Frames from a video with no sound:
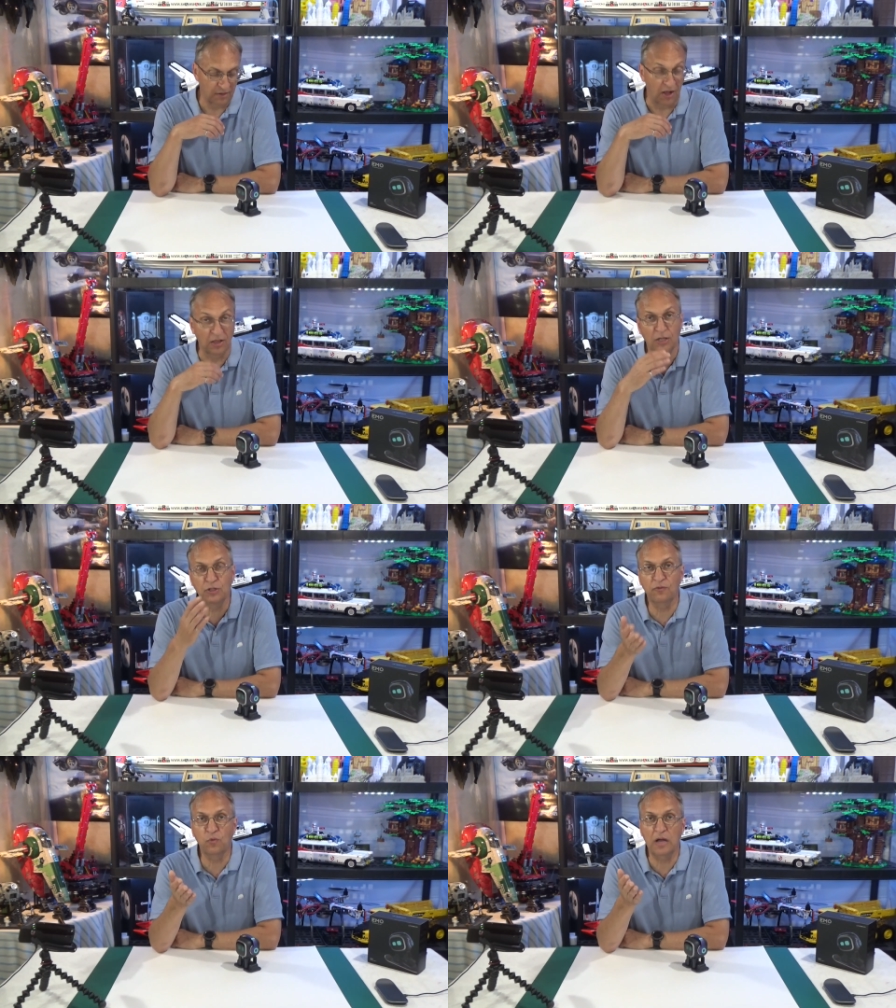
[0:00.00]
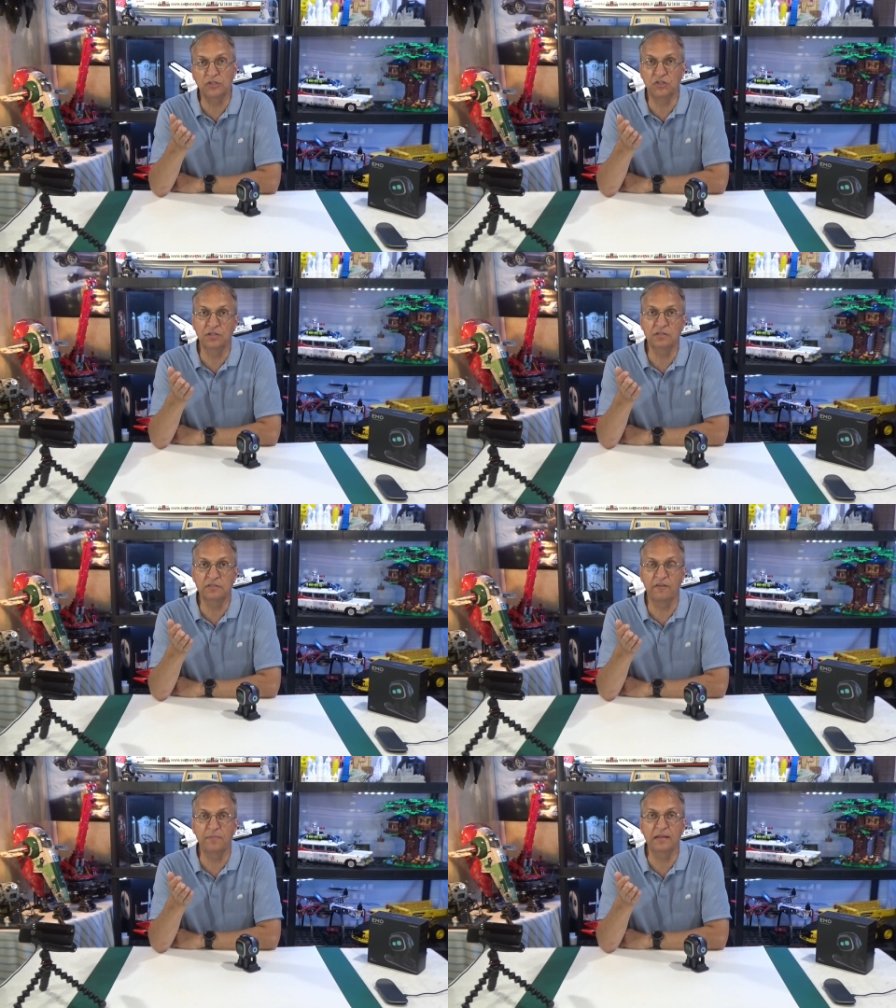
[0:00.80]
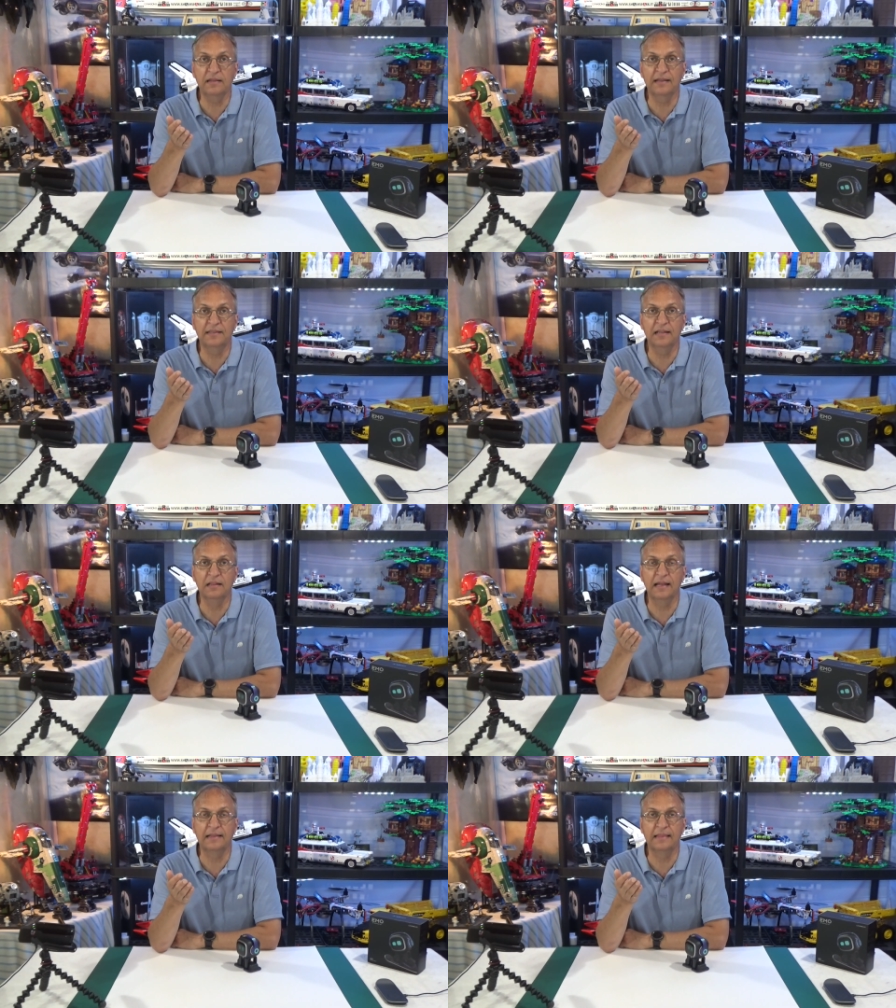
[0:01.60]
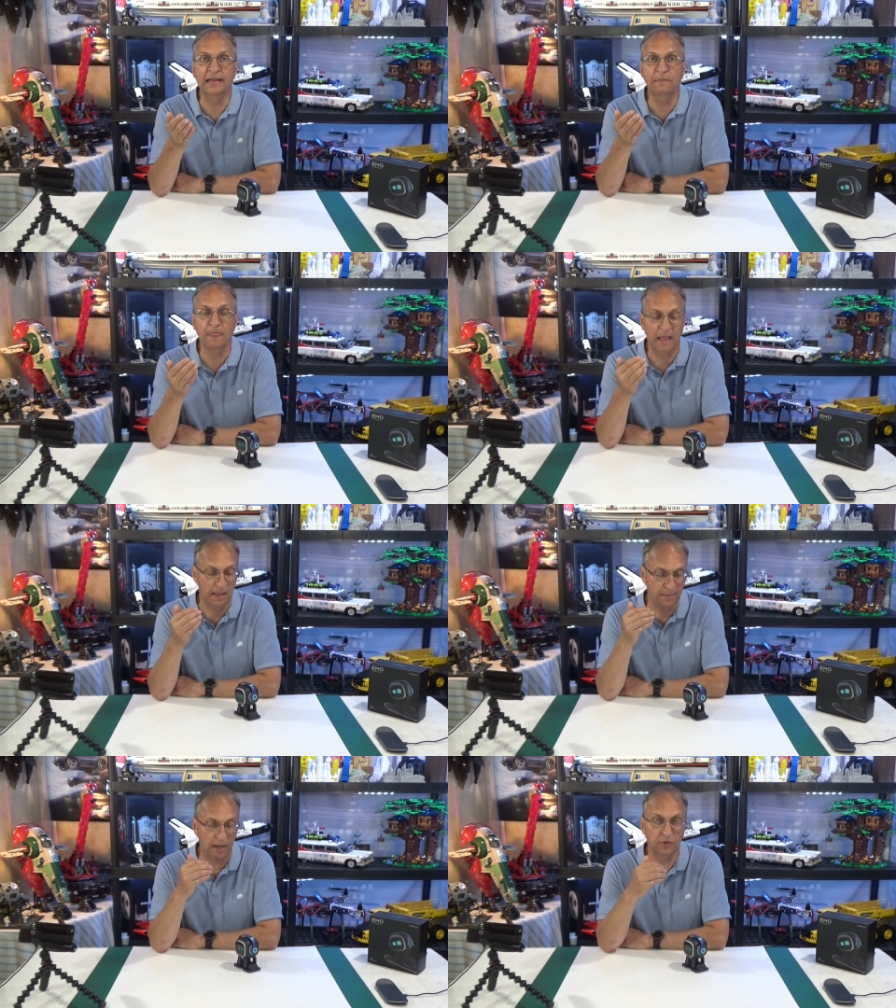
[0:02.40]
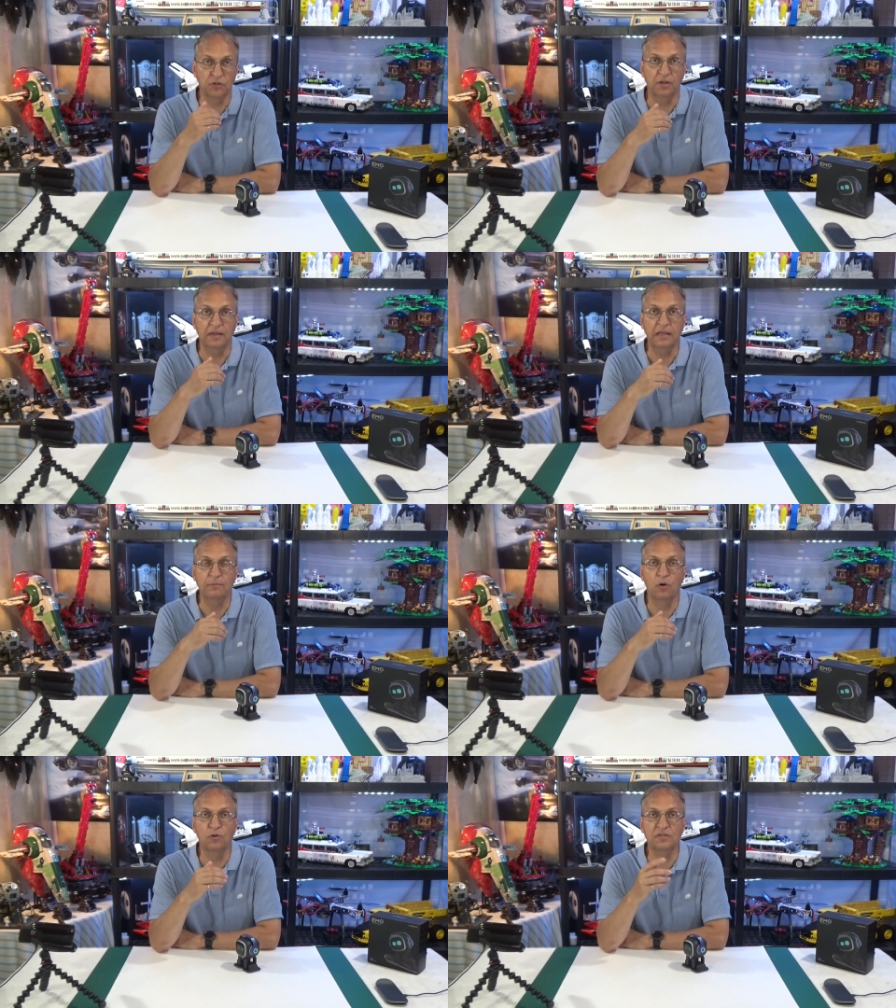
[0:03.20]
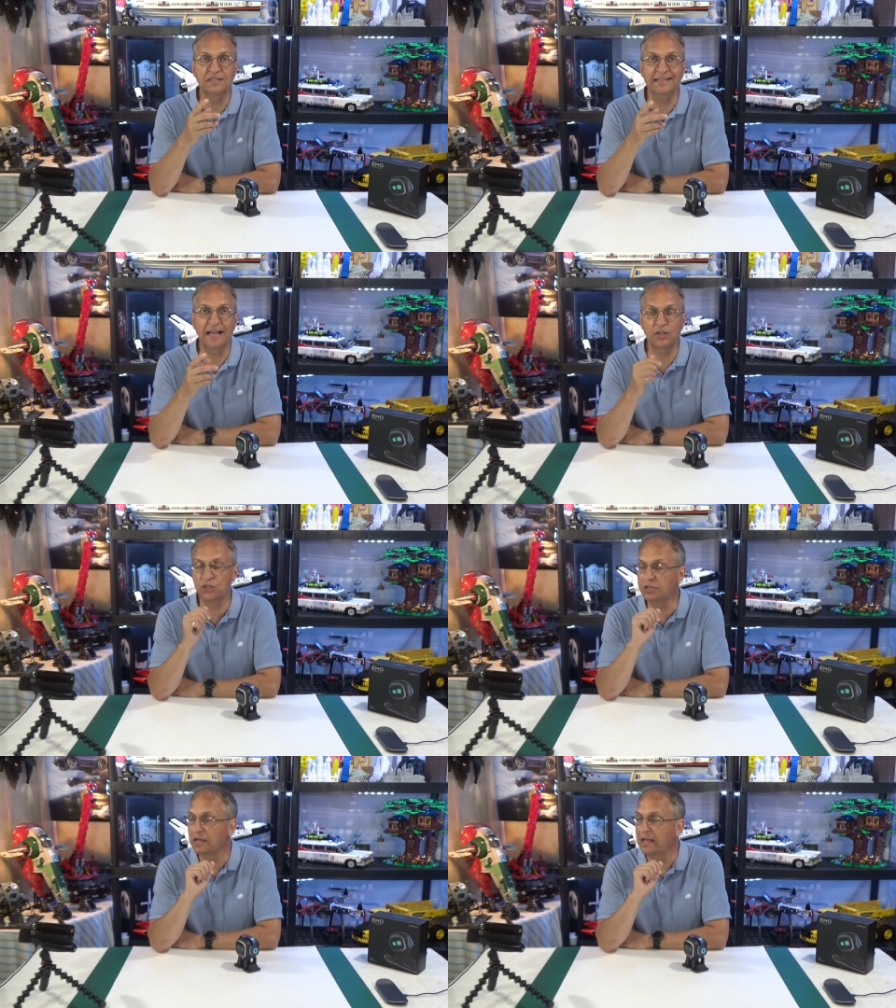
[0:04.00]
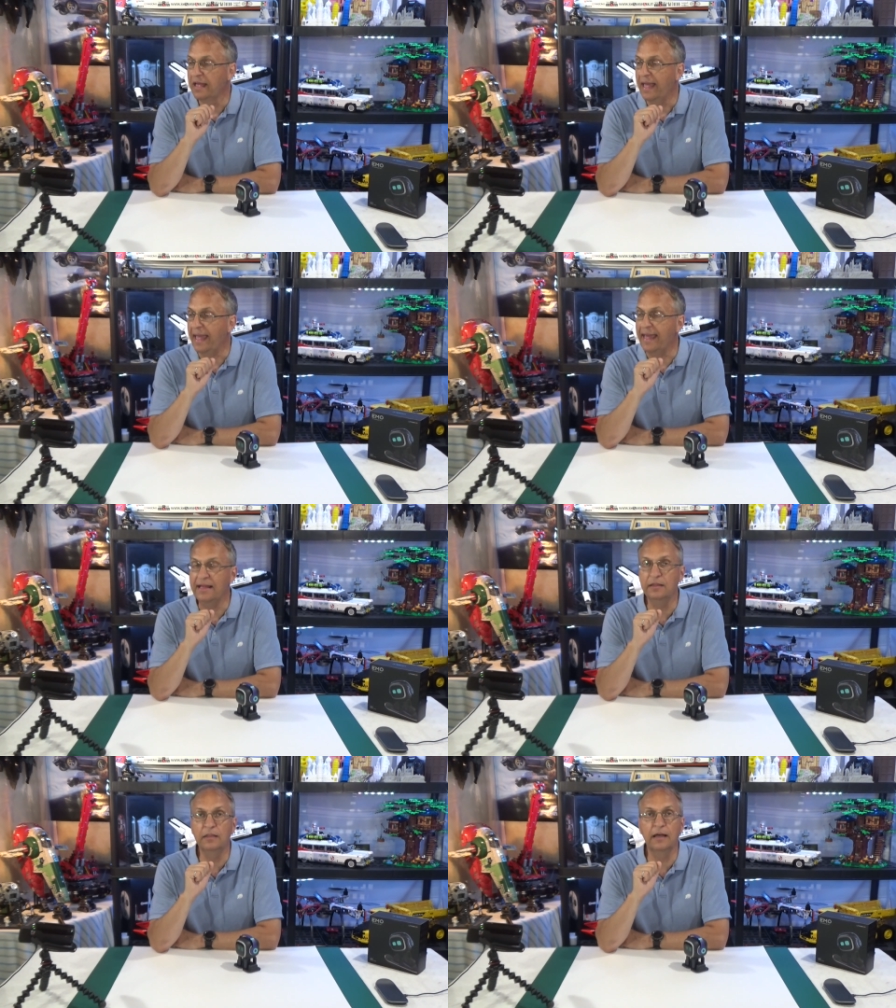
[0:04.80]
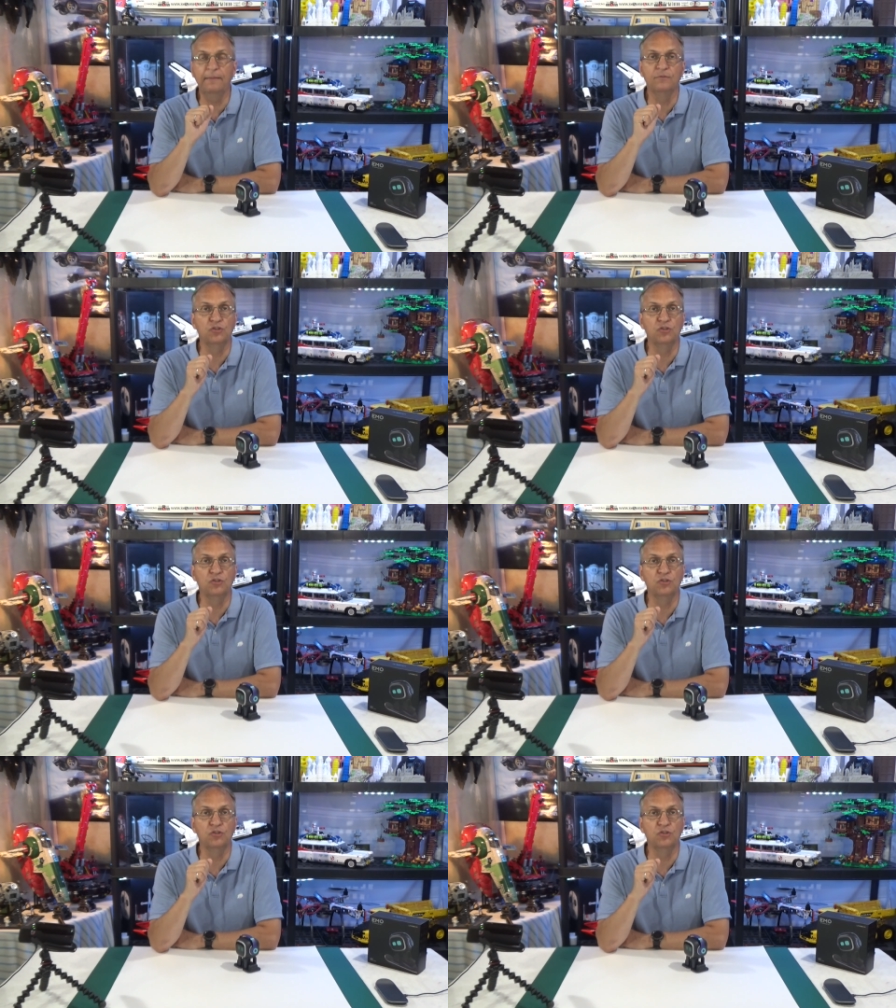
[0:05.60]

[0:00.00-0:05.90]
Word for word: a lot of questions I've been getting lately about uh, EMO's detection and uh,